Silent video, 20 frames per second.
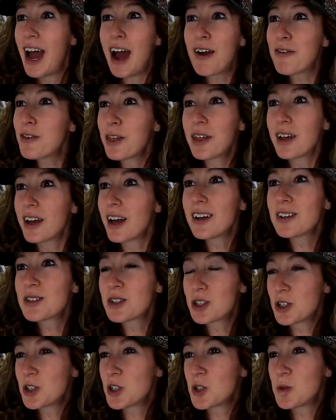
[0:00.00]
Everything
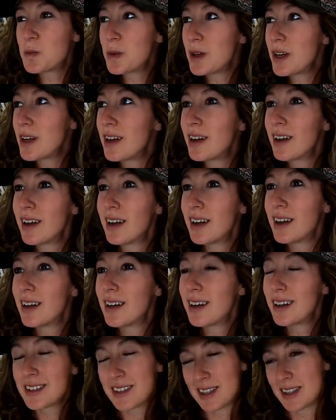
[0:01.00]
else could just be
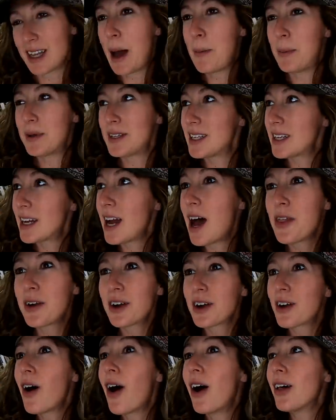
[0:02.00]
slap it
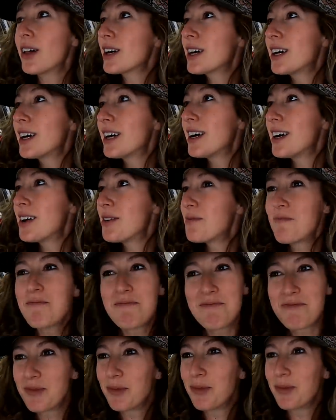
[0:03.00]
together, call it
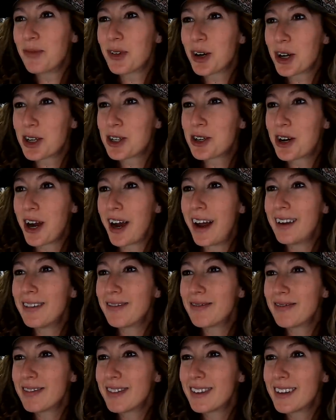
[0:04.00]
good, looks
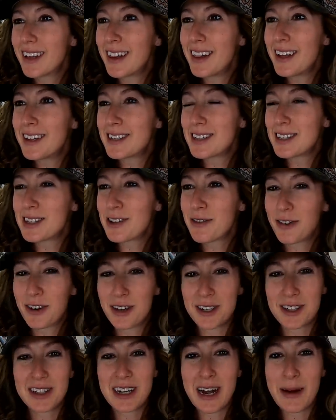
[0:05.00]
great. And this is the
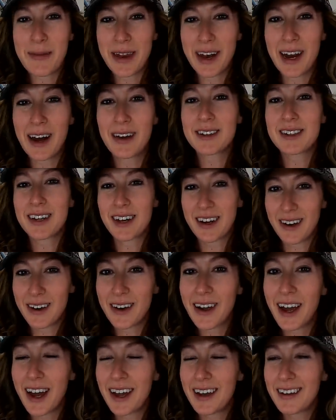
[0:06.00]
first time that now it's like,
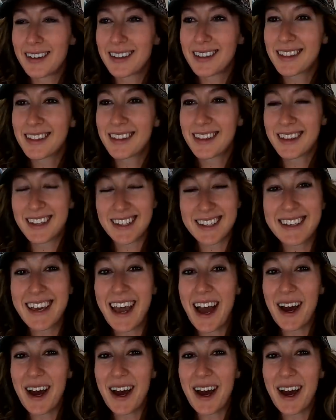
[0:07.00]
okay, this